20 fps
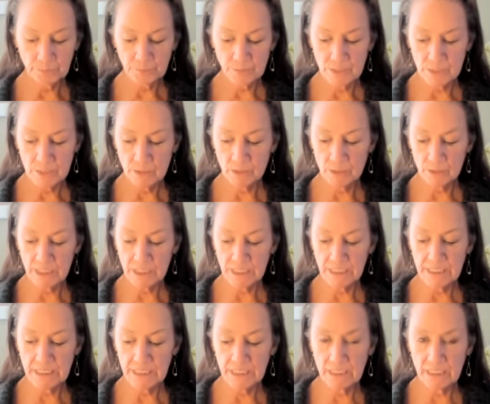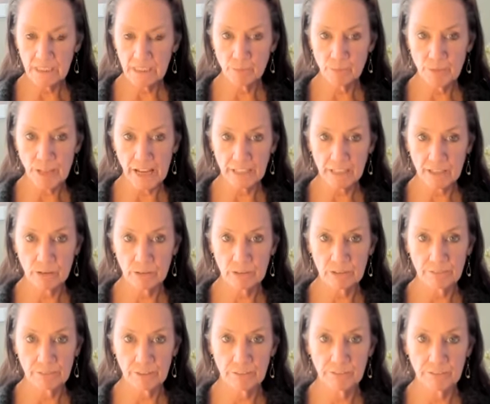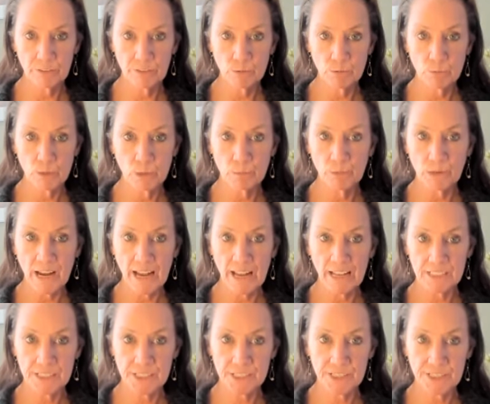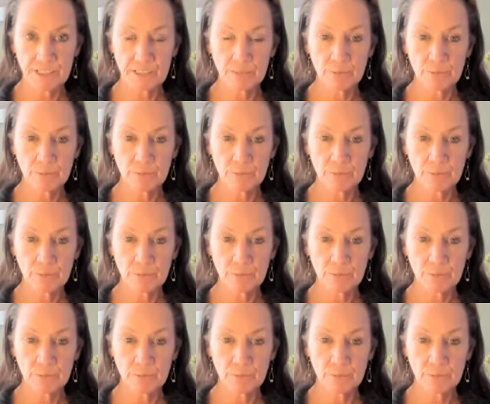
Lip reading: So we're going to keep that going for a few more breaths.